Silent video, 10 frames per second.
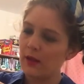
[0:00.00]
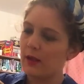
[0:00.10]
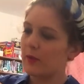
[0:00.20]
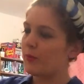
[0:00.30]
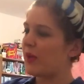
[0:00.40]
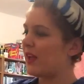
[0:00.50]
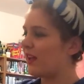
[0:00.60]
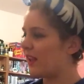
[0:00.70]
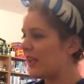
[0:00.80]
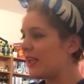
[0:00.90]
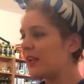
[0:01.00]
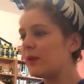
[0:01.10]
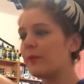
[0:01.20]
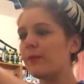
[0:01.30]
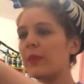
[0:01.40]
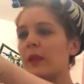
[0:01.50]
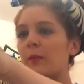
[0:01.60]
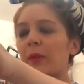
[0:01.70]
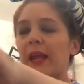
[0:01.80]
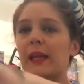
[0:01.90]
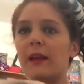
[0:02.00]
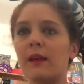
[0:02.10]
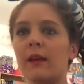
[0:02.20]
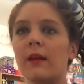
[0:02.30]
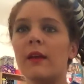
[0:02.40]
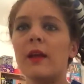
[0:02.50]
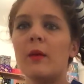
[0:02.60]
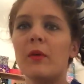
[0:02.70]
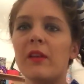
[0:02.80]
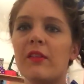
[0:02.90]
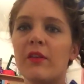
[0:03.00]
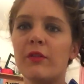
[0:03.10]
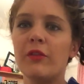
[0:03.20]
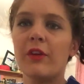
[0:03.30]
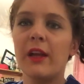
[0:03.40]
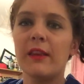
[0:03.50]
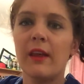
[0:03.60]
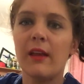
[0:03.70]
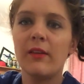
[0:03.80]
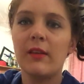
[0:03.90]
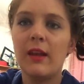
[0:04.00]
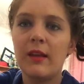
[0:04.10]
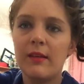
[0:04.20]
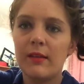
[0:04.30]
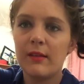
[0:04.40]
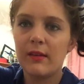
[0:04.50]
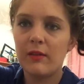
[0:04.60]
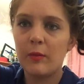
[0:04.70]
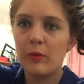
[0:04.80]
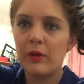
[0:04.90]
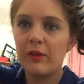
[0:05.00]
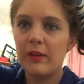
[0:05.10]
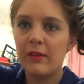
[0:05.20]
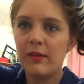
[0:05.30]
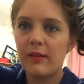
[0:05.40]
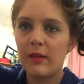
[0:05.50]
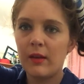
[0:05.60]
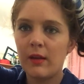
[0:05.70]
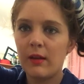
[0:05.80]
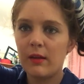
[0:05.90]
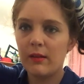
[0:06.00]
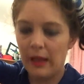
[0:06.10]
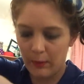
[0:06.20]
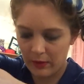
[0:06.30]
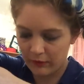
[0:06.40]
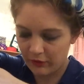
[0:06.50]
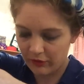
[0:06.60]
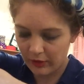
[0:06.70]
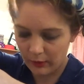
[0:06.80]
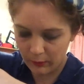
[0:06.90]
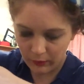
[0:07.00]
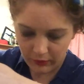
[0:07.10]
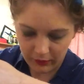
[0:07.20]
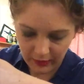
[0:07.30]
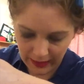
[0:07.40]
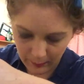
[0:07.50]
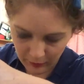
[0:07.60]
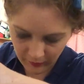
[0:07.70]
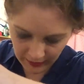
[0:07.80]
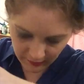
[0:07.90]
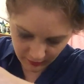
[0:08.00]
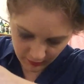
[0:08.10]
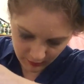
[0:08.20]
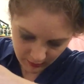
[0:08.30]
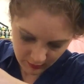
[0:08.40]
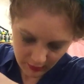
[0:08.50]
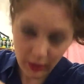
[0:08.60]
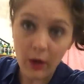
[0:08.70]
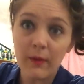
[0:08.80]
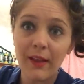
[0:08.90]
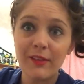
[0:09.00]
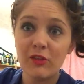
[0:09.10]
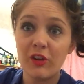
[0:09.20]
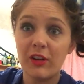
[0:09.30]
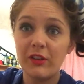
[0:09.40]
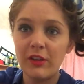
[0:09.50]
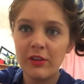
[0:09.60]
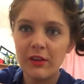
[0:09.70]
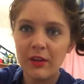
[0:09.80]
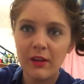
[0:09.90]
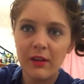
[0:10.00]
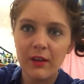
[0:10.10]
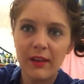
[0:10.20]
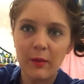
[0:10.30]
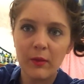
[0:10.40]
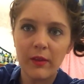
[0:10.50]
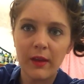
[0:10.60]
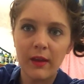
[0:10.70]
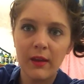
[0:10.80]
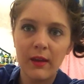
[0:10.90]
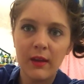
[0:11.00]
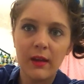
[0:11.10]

Like a pearly pink, but there's a different shade there. So there's, if I point here, this is the that one I've just used, which is Captivated. No, that's Enchanted. That one there.